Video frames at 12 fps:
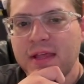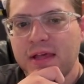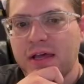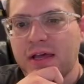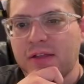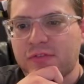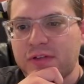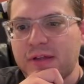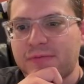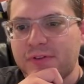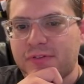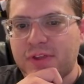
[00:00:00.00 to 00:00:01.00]
So
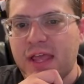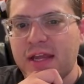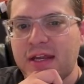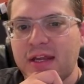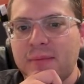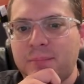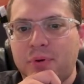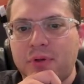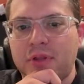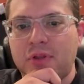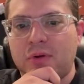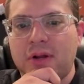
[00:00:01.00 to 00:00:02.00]
definitely scan it and
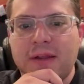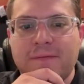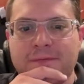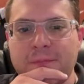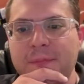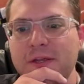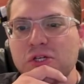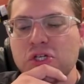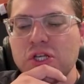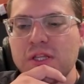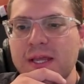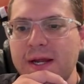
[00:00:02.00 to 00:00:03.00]
put your
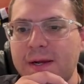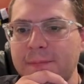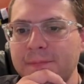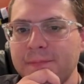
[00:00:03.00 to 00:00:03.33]
information there.